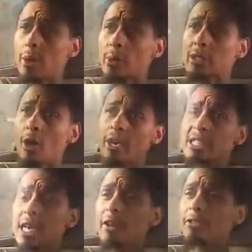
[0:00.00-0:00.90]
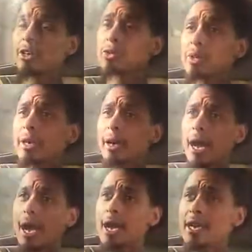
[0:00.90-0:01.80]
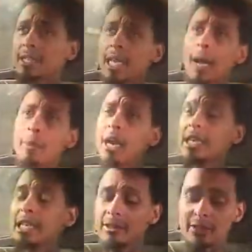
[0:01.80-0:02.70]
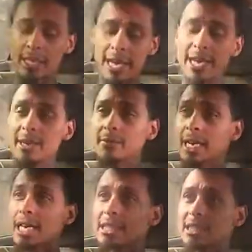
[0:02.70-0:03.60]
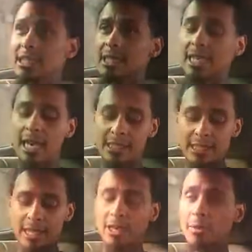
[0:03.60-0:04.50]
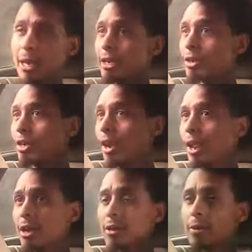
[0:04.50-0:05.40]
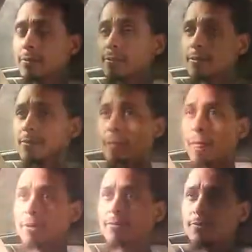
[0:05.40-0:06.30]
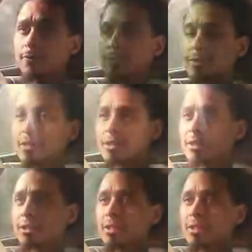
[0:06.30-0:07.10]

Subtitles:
With the artists that I fucked with, that I probably didn't even name, that I just helped, like I know Saucy Baller was another one.